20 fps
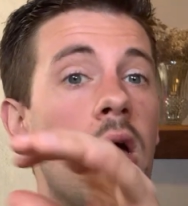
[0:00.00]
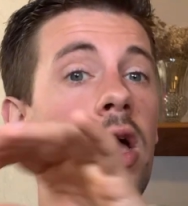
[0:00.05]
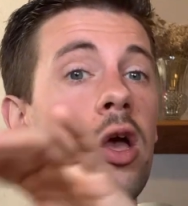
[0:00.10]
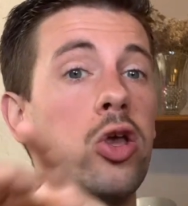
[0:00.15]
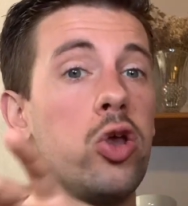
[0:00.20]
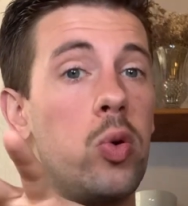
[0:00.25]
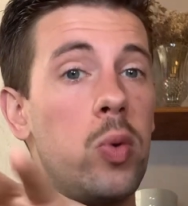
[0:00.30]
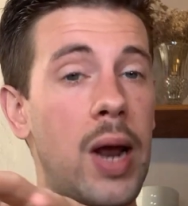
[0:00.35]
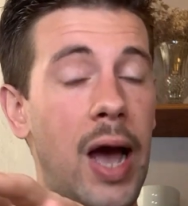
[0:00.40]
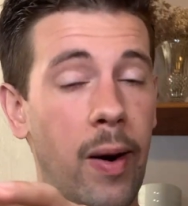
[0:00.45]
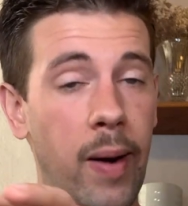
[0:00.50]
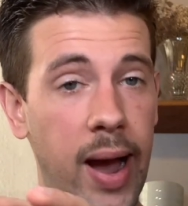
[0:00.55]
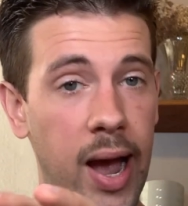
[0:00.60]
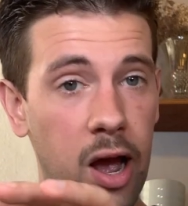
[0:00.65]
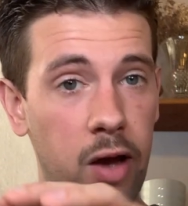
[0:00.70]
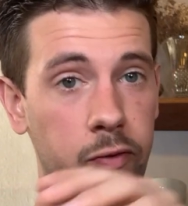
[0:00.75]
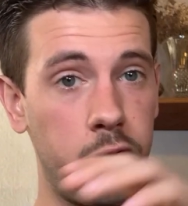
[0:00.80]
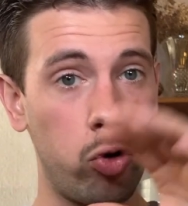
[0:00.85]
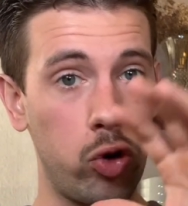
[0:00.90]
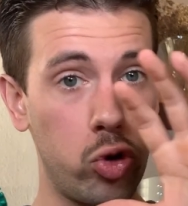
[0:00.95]
You now
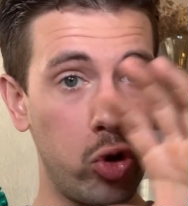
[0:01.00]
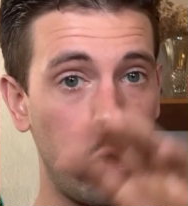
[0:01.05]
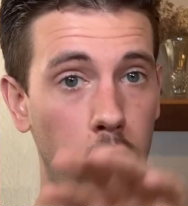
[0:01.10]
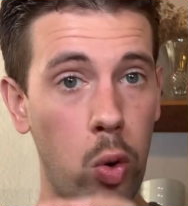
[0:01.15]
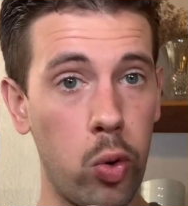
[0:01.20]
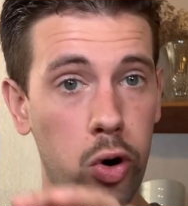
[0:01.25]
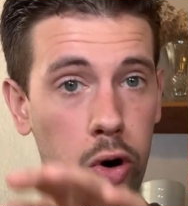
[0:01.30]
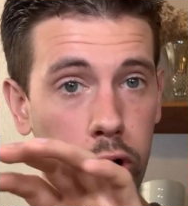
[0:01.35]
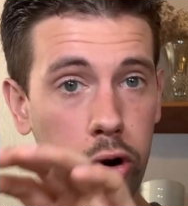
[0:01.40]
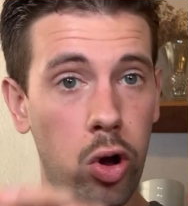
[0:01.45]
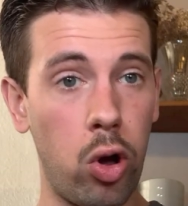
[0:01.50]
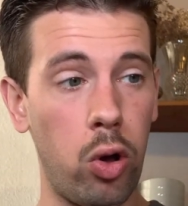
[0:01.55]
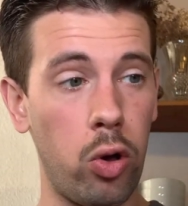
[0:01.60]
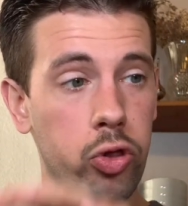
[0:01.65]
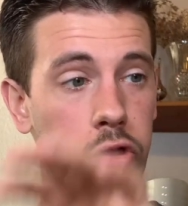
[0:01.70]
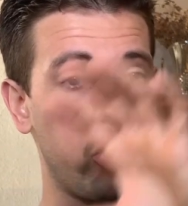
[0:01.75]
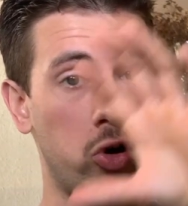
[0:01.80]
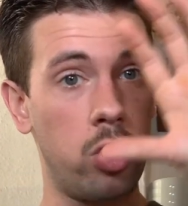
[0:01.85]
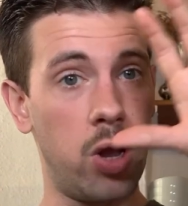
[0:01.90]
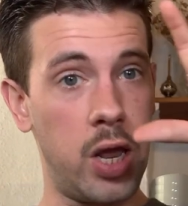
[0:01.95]
have your yogurt
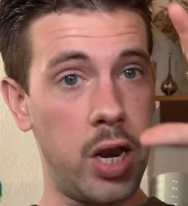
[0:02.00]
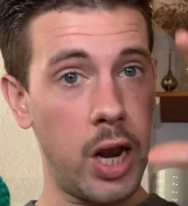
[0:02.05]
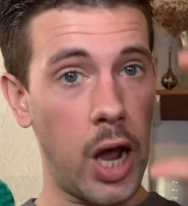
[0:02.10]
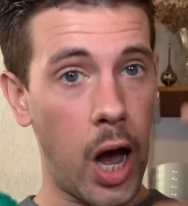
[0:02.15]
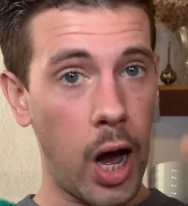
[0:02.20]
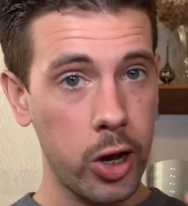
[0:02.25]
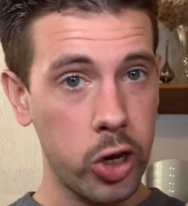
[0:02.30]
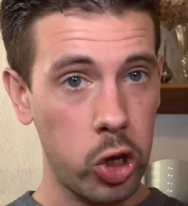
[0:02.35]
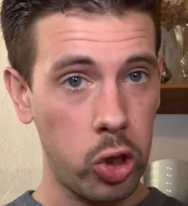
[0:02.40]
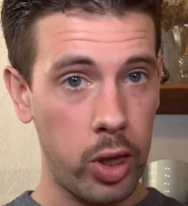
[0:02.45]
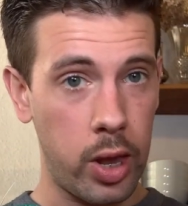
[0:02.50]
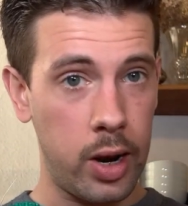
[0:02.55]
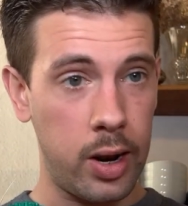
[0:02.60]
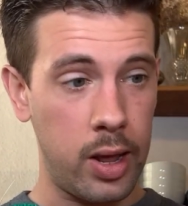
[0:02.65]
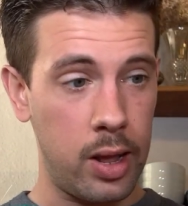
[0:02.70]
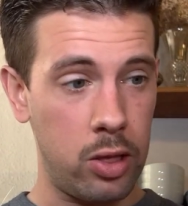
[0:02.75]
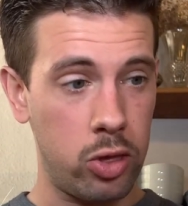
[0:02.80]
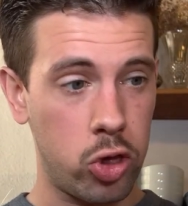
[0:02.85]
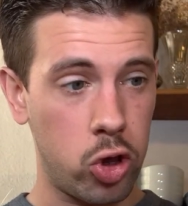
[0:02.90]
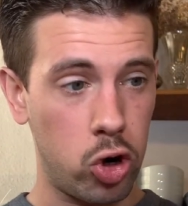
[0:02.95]
culture inoculated
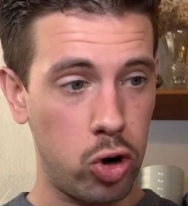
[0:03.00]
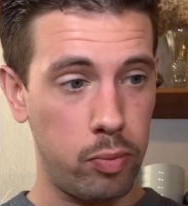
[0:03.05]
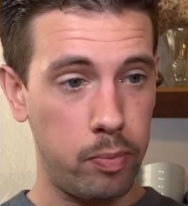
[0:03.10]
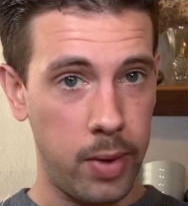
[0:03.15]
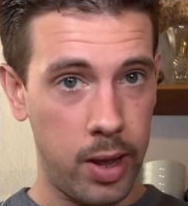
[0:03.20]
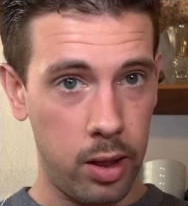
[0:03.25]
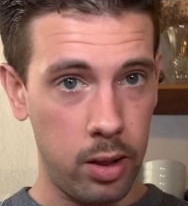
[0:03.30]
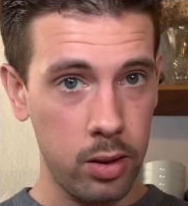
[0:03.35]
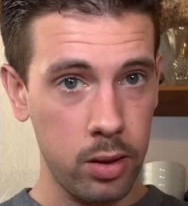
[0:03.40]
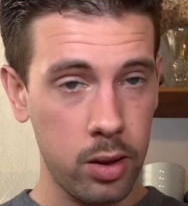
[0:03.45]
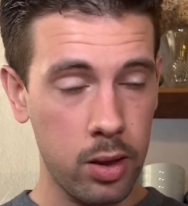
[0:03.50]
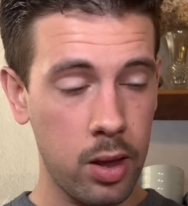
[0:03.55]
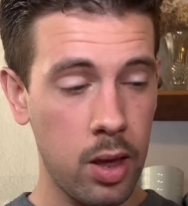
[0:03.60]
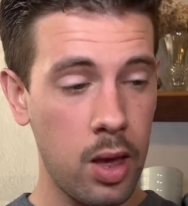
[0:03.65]
into your milk.